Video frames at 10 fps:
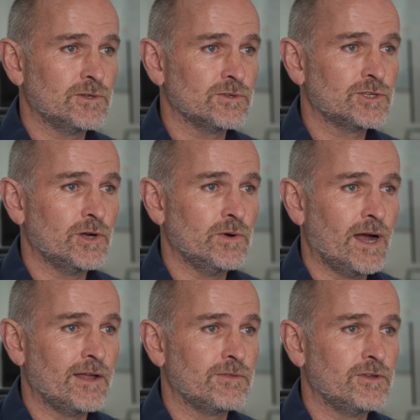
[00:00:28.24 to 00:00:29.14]
So
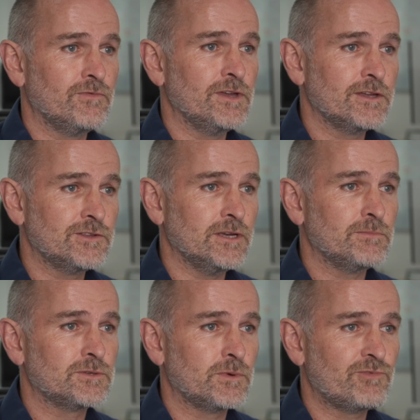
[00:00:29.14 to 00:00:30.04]
at your
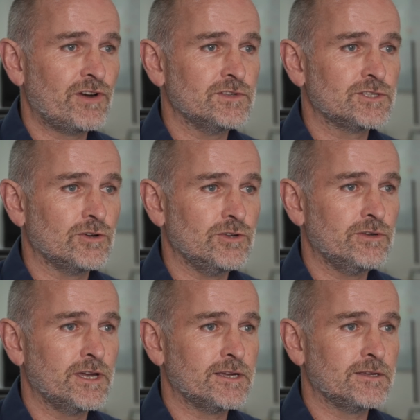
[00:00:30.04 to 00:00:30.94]
fingertips with
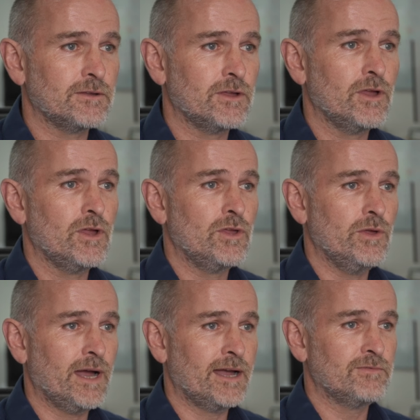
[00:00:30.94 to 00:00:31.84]
prevalence.uk, you
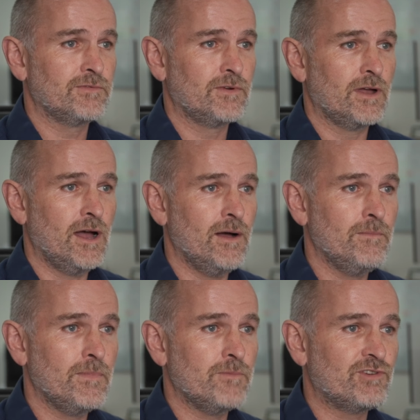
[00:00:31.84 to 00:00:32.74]
have
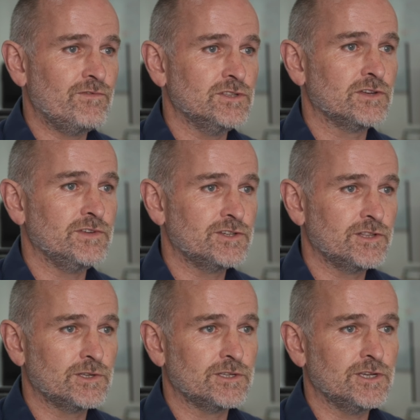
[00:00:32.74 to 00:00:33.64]
prevalence of each of
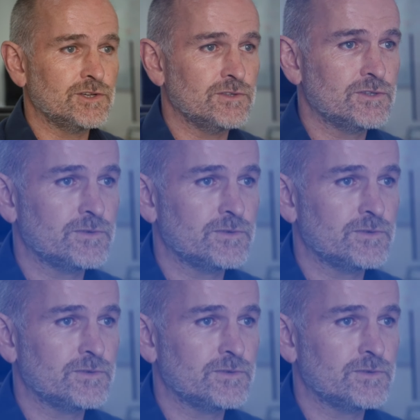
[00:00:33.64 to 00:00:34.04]
those conditions.